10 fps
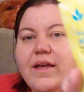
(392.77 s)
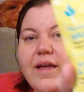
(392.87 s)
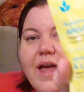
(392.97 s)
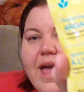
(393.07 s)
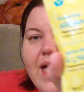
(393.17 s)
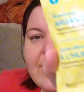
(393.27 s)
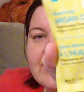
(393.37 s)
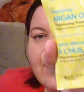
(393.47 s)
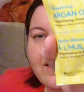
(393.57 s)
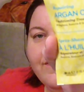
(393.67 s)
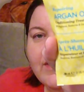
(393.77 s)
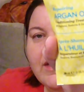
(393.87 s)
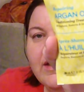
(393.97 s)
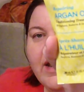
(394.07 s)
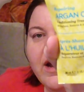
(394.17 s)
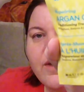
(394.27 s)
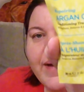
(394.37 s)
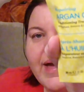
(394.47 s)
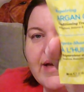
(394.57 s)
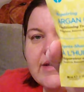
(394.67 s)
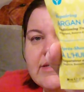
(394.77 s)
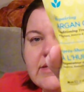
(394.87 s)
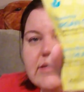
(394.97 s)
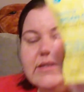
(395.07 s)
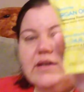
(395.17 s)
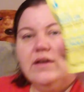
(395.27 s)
And I love a good hair mask.